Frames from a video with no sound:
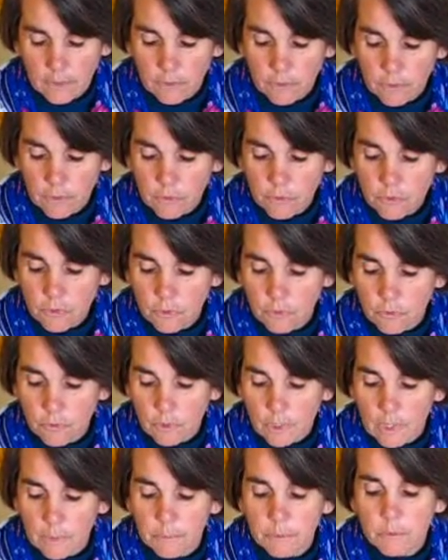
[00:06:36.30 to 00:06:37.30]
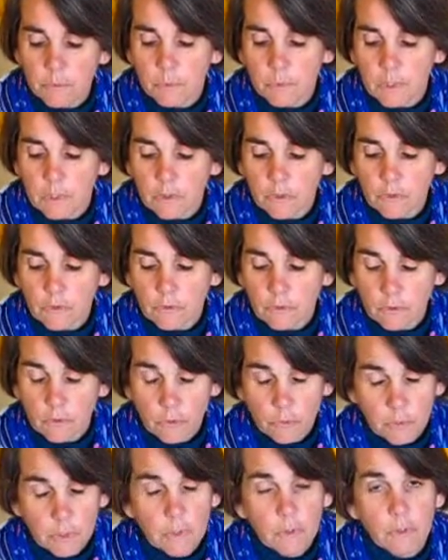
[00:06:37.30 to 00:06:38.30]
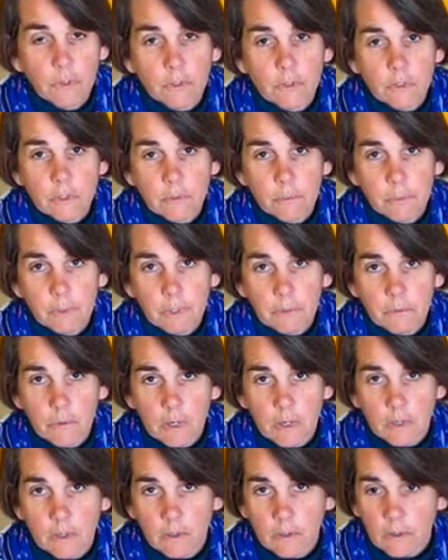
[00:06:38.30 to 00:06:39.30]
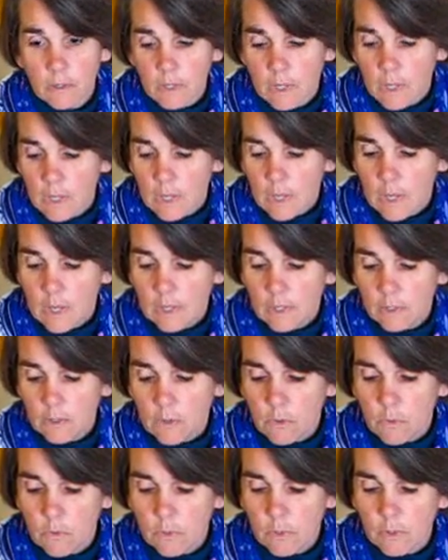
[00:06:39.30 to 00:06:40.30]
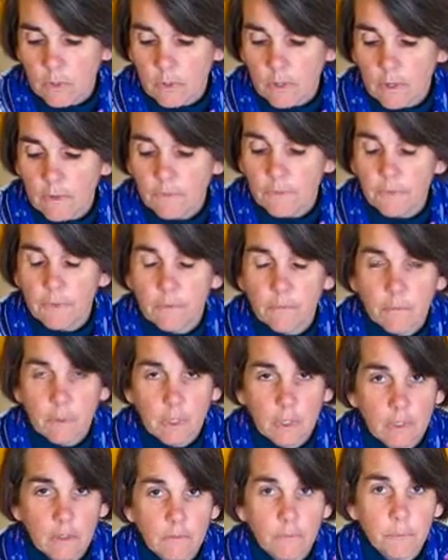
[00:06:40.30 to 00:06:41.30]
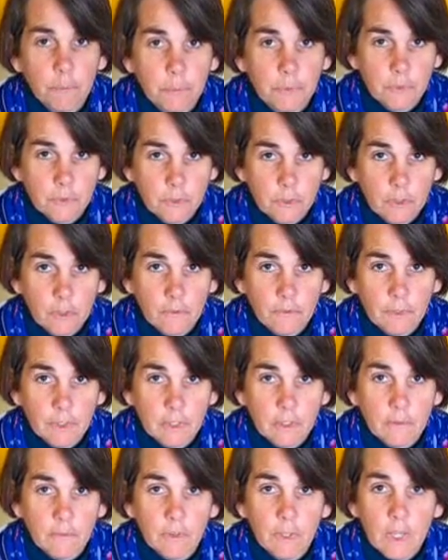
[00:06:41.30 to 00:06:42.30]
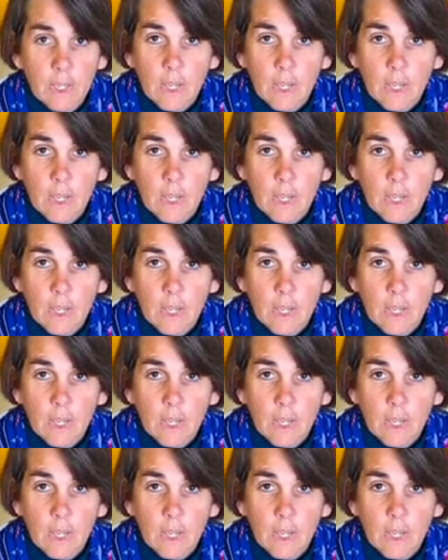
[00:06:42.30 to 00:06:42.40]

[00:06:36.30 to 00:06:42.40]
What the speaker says: those 2 drops with 3/4 spring water and 1/4 of some kind of preservative,